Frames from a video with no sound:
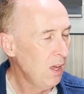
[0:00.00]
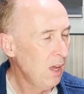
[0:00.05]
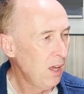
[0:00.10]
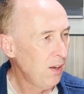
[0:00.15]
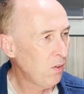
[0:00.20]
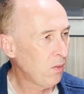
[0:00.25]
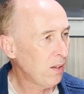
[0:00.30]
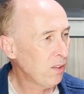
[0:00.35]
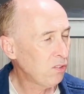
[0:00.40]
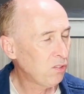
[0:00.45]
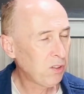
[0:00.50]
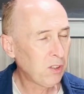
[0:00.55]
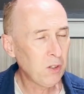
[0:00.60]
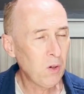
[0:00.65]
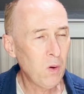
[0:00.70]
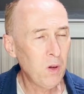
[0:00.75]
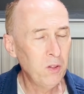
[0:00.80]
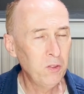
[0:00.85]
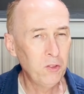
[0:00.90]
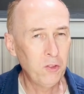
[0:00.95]
Now let's
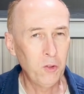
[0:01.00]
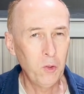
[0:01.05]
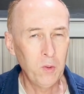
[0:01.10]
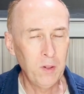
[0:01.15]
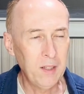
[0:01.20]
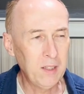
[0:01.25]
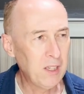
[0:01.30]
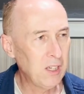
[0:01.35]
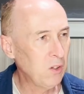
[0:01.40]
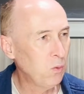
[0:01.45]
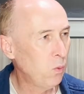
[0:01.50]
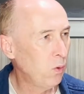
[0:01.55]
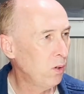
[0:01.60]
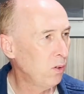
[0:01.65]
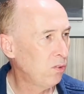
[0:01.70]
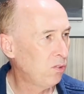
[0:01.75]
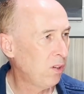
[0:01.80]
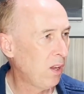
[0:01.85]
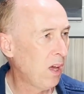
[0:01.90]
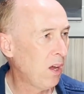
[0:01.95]
go on to linking
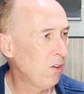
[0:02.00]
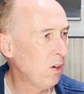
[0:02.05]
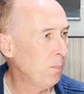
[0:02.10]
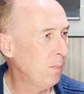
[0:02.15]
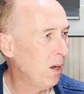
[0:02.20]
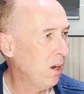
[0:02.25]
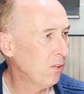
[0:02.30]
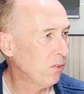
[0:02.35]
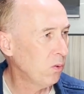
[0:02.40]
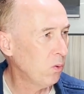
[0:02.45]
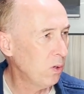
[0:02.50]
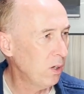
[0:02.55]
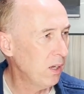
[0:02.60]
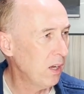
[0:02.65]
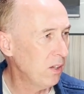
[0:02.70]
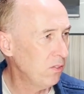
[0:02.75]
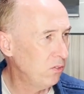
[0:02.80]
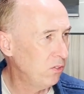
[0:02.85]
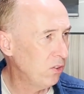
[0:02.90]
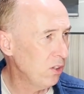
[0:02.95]
words that are about
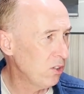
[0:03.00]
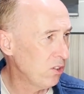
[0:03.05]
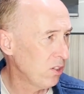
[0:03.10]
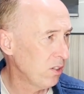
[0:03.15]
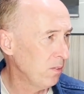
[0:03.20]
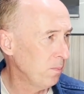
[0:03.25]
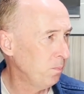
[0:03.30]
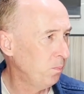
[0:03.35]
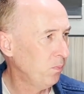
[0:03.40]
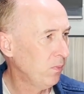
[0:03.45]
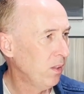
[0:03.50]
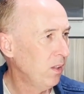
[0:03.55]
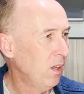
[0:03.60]
addition.